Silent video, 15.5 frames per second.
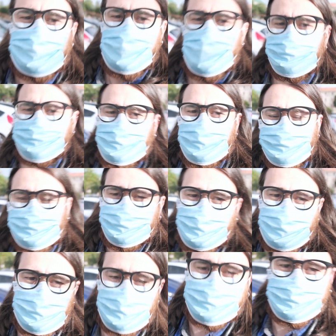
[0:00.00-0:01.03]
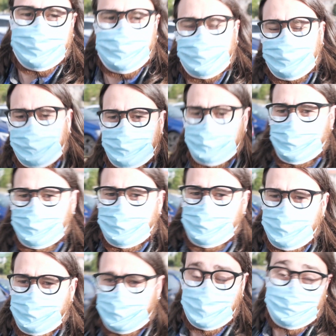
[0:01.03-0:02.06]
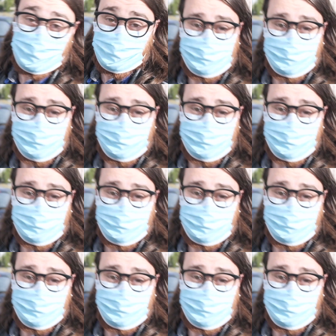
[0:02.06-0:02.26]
how's the autofocus? Am I in